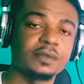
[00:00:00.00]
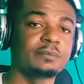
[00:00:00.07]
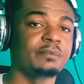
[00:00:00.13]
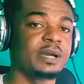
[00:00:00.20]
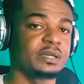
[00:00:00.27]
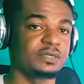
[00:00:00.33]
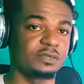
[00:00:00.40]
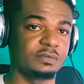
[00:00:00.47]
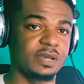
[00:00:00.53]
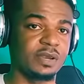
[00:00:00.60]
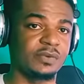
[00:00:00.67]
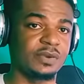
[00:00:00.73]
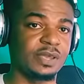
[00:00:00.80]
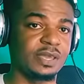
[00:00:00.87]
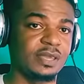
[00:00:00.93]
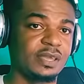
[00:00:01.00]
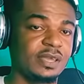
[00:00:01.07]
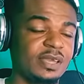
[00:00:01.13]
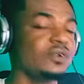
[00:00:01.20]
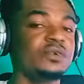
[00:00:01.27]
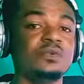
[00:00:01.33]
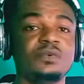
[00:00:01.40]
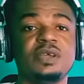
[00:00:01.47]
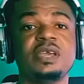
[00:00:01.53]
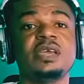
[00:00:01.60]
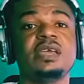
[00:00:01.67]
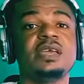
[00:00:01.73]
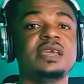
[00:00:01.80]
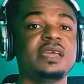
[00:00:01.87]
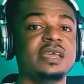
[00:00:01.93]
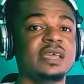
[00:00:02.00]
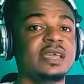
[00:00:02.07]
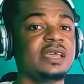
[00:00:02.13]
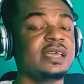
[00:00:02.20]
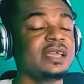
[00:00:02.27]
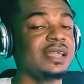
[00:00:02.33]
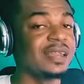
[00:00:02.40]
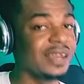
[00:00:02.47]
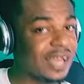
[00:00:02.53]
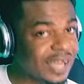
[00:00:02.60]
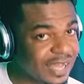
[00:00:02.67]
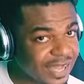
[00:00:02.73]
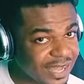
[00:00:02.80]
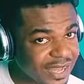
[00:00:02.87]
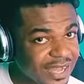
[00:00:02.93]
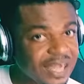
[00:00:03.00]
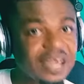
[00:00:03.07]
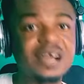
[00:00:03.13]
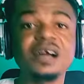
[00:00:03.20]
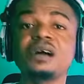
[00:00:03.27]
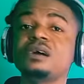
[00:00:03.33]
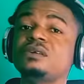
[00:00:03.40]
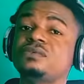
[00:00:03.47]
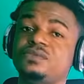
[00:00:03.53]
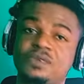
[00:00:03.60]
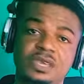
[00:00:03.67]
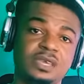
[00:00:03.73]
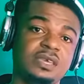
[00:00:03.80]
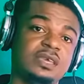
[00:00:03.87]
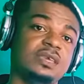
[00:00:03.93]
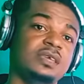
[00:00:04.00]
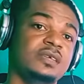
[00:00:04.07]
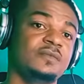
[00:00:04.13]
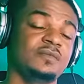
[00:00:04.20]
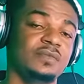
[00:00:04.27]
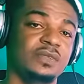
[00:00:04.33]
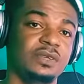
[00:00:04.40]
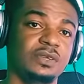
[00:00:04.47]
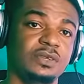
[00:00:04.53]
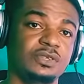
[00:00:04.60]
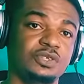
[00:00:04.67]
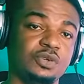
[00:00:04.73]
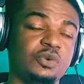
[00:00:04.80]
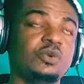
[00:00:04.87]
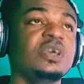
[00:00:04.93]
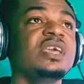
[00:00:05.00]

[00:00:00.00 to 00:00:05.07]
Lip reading: Back to my Re, Re, La, Re. So